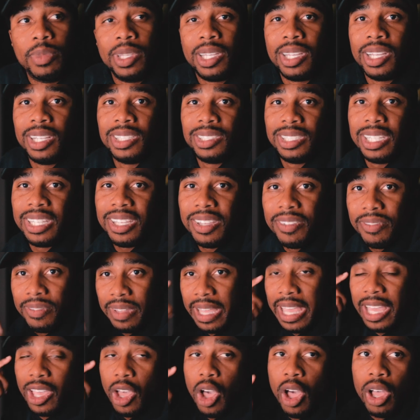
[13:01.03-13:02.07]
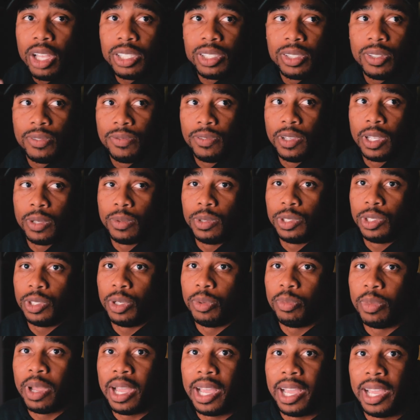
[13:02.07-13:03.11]
because it can also fuck with
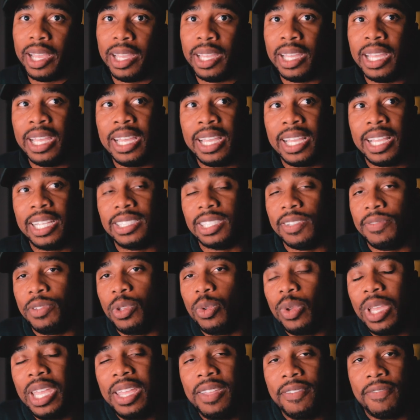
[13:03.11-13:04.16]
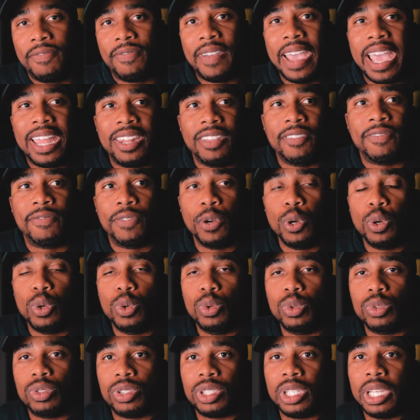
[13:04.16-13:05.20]
your mind. Because if you eating fatty
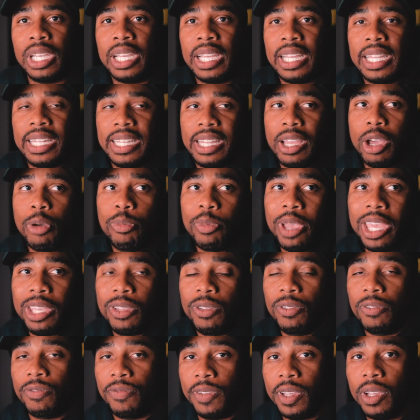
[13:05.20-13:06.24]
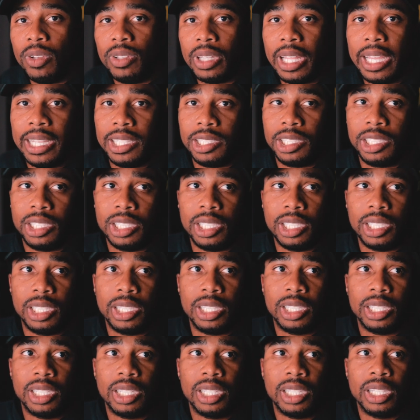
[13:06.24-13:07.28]
foods, they'll make you feel like shit.
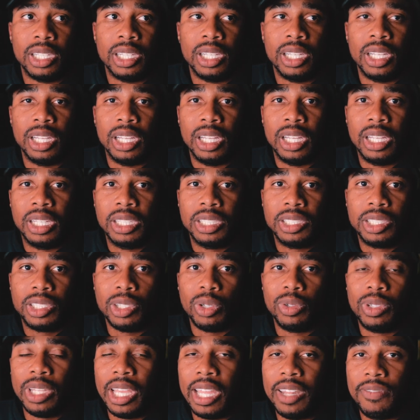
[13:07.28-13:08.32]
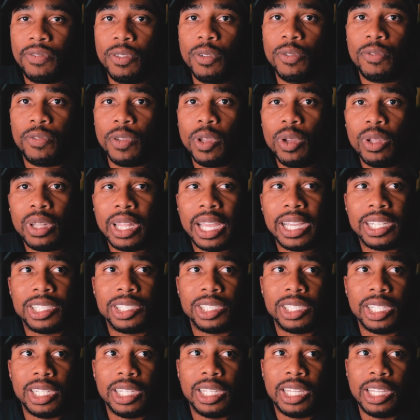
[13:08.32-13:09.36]
So then if you feel like
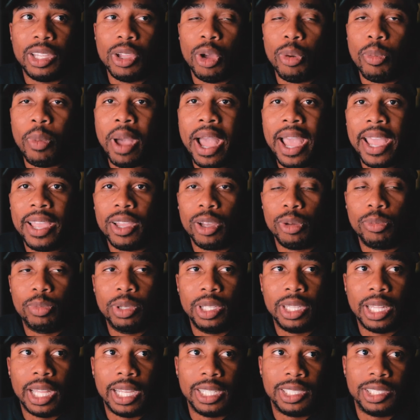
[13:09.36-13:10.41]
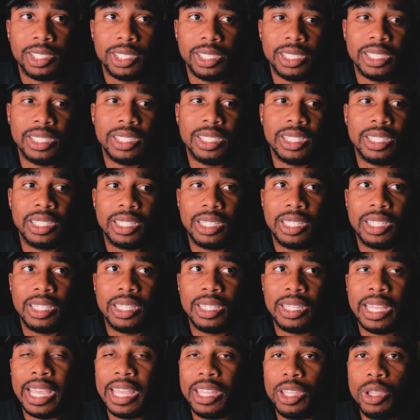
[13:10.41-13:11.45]
shit, then your mind gonna be like shit.
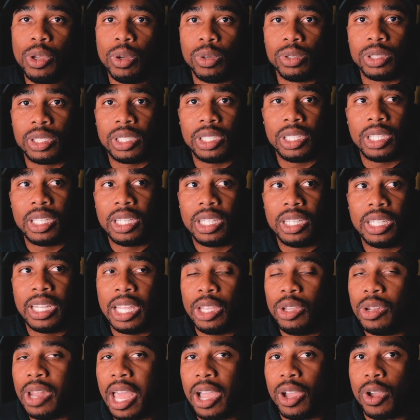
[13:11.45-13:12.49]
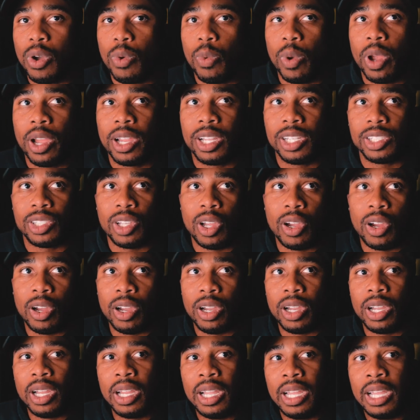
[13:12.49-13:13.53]
Then you're not gonna work as
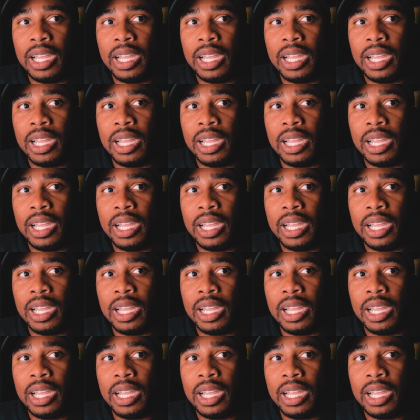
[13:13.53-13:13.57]
hard.